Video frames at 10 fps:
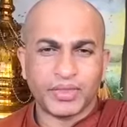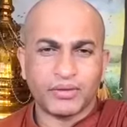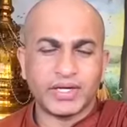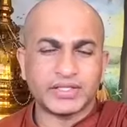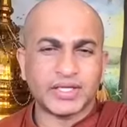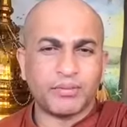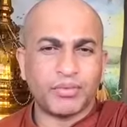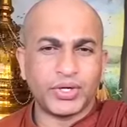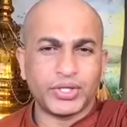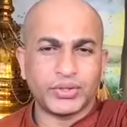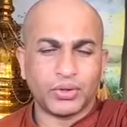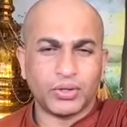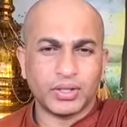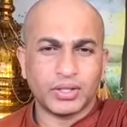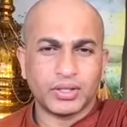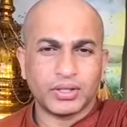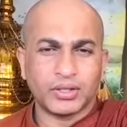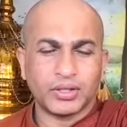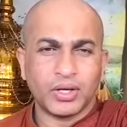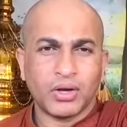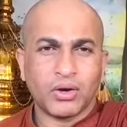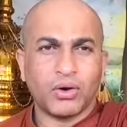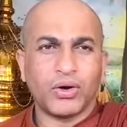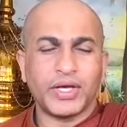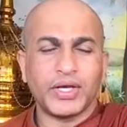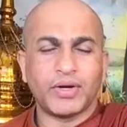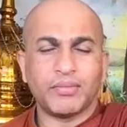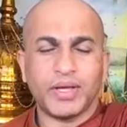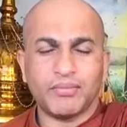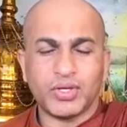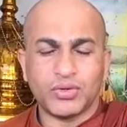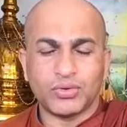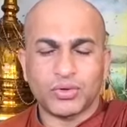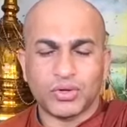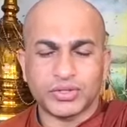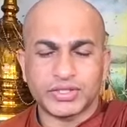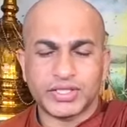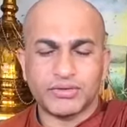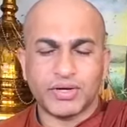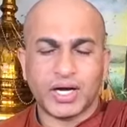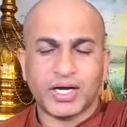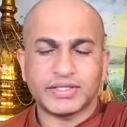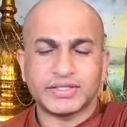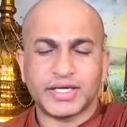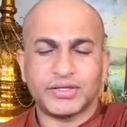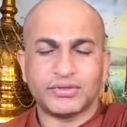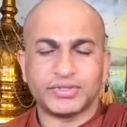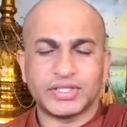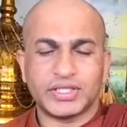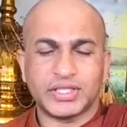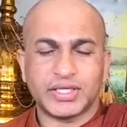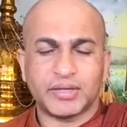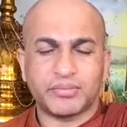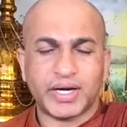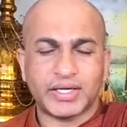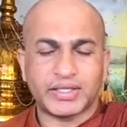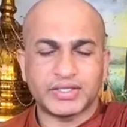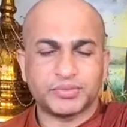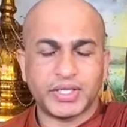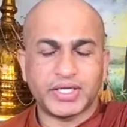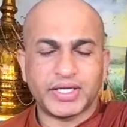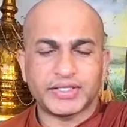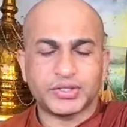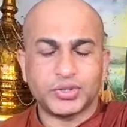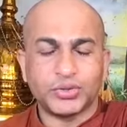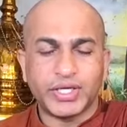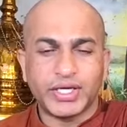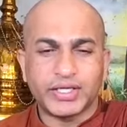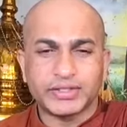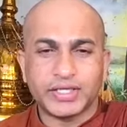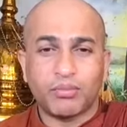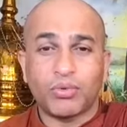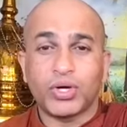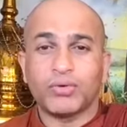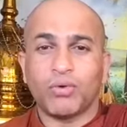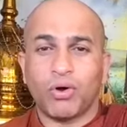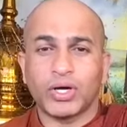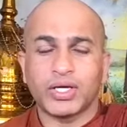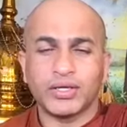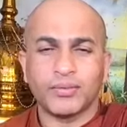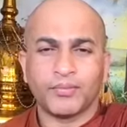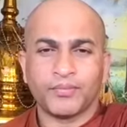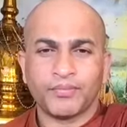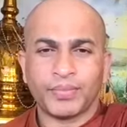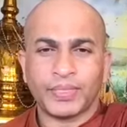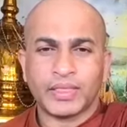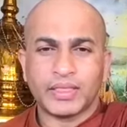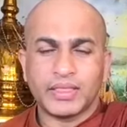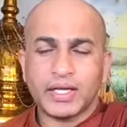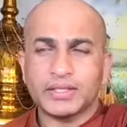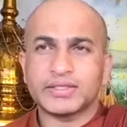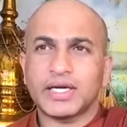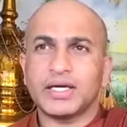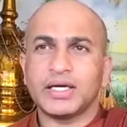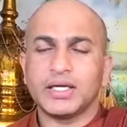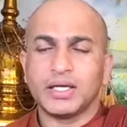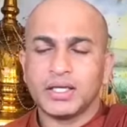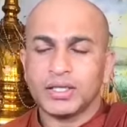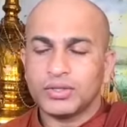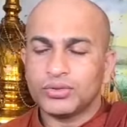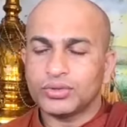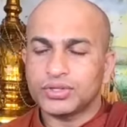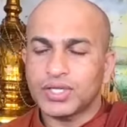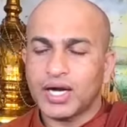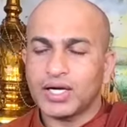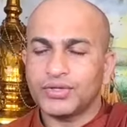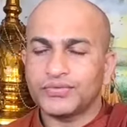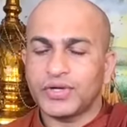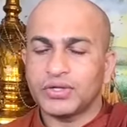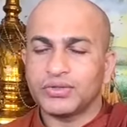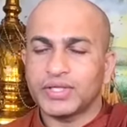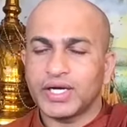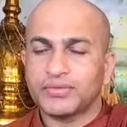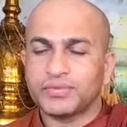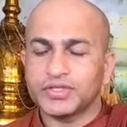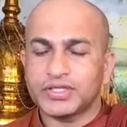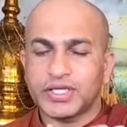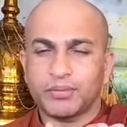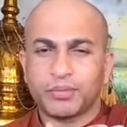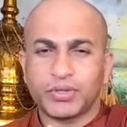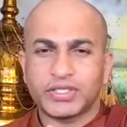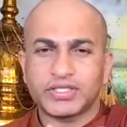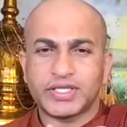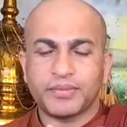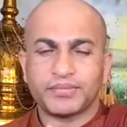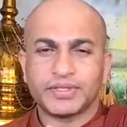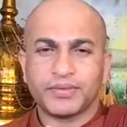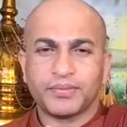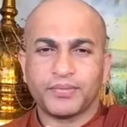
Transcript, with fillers: When somebody talk, or even maybe you closing your eyes and you sitting and practice meditation, you hear somebody walking, then suddenly you start to follow that foot footsteps.